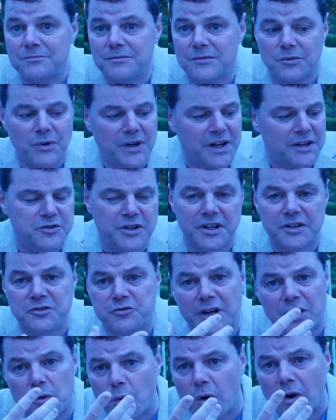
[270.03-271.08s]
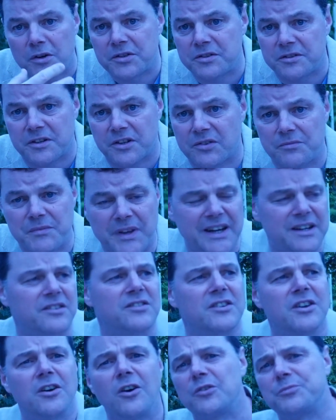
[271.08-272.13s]
when I try to drink water or something. It
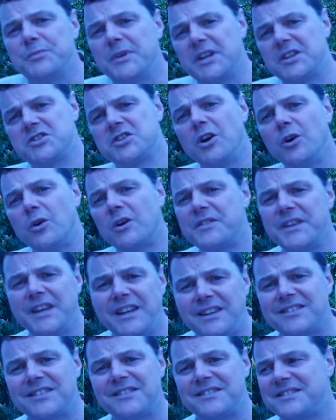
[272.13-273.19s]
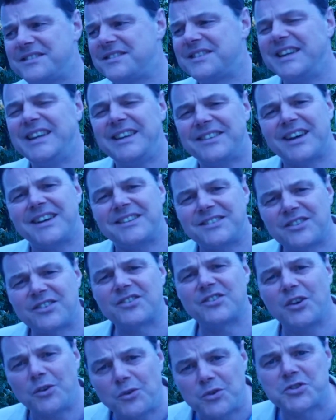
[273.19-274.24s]
doesn't cause me to choke. These aren't
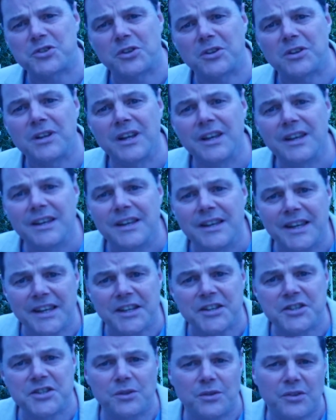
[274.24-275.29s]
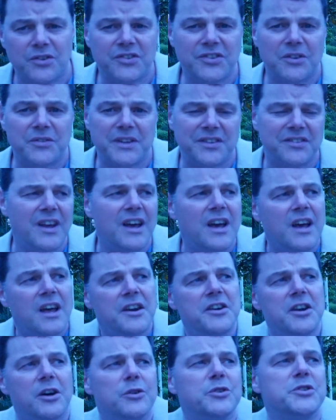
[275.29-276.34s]
social issues. So this
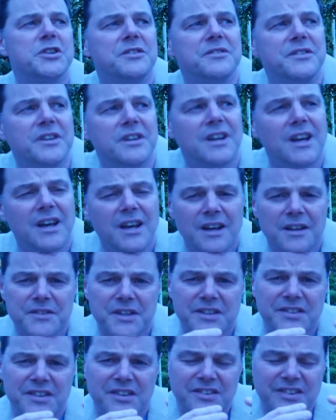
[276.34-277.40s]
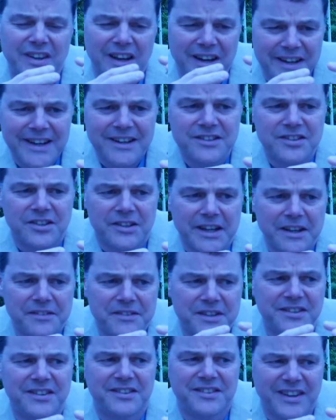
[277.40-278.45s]
notion that the society
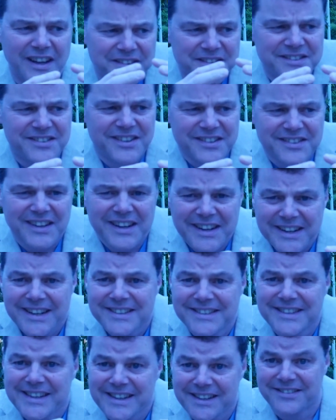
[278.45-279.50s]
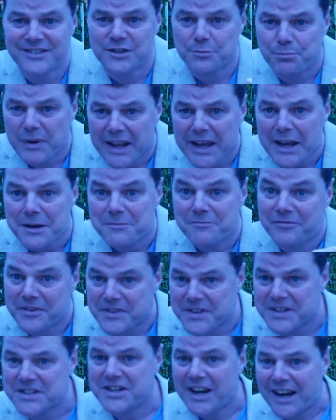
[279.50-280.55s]
is to blame for
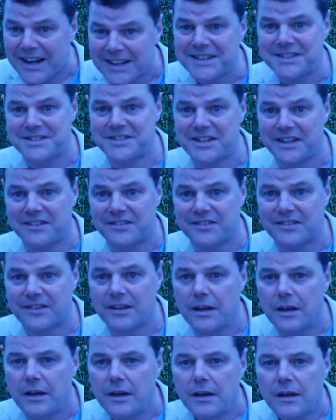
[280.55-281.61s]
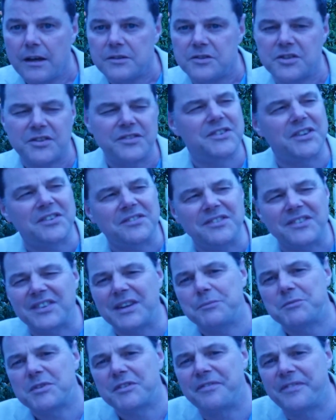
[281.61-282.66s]
the challenges just doesn't
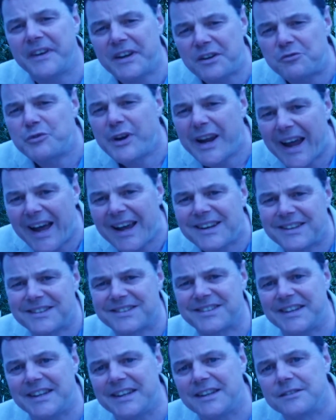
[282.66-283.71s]
seem to fit reality.